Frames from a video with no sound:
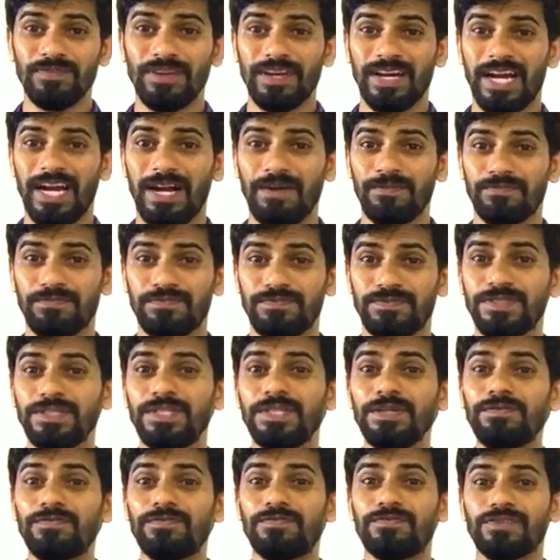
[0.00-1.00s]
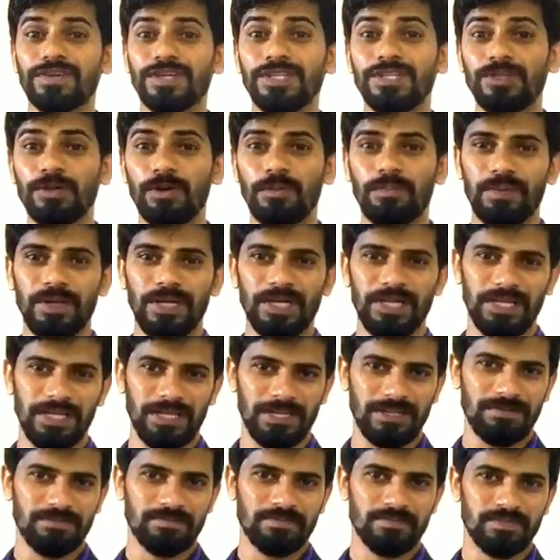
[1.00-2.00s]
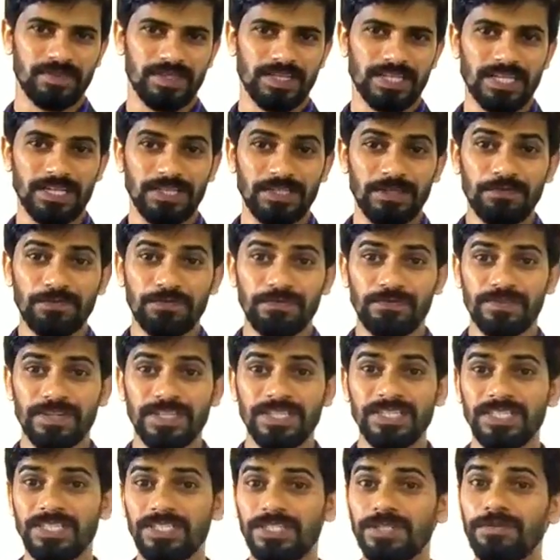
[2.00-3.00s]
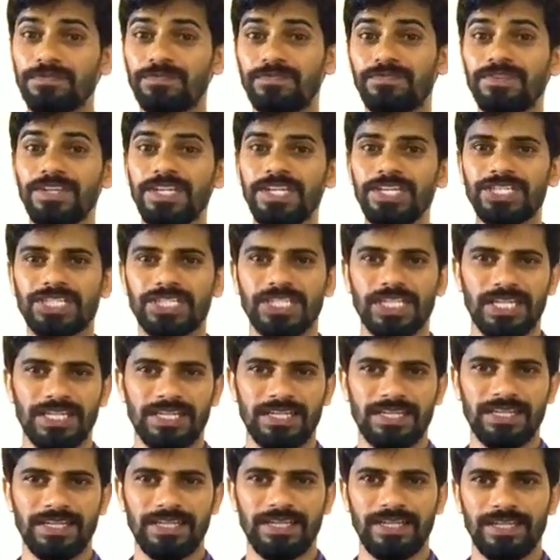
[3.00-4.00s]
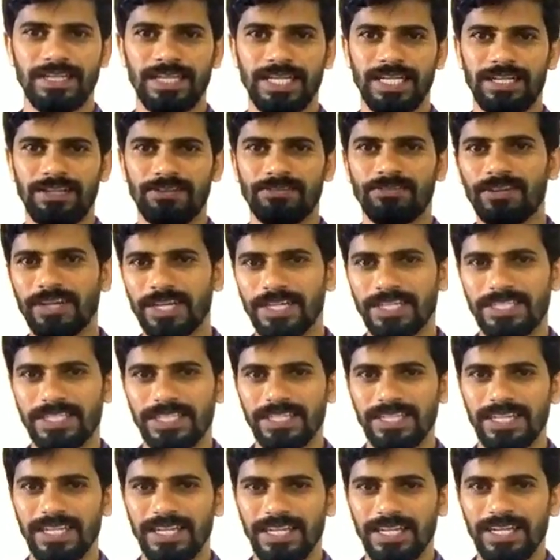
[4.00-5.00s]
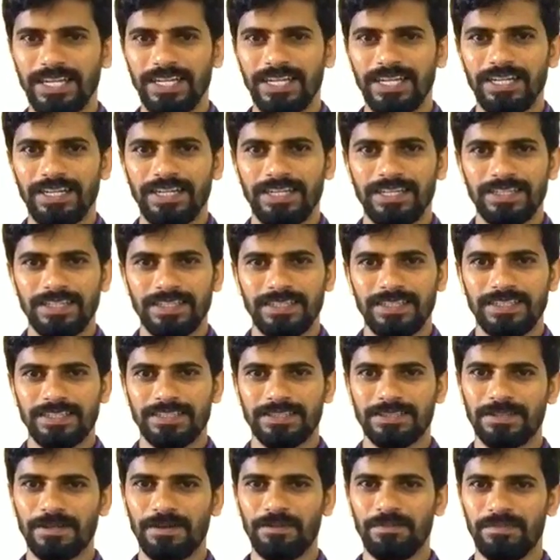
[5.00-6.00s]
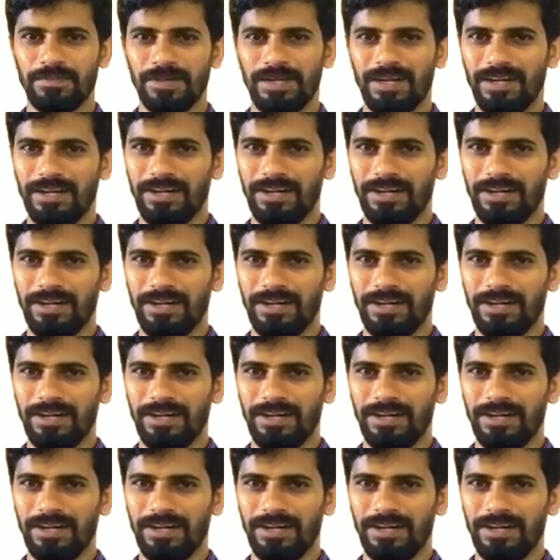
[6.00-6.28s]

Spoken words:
will have different opinion, different definition, right? Some